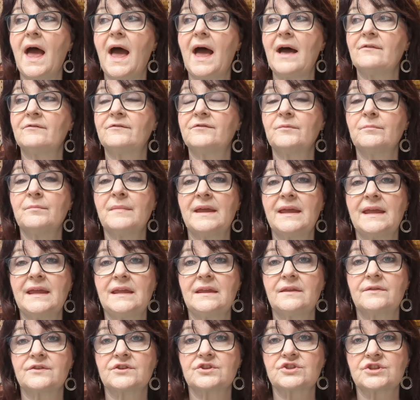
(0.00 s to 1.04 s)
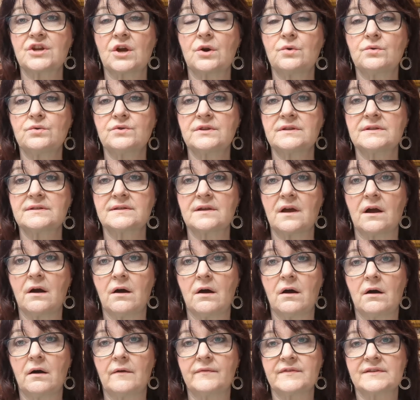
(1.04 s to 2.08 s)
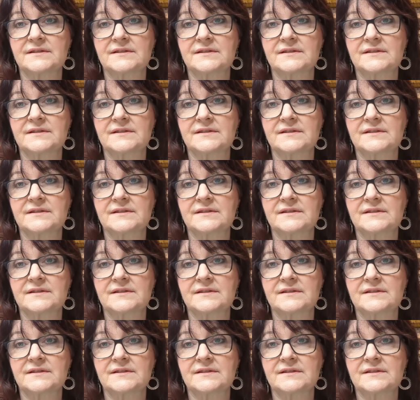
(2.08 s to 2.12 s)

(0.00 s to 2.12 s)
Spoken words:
And for me, the shoulders are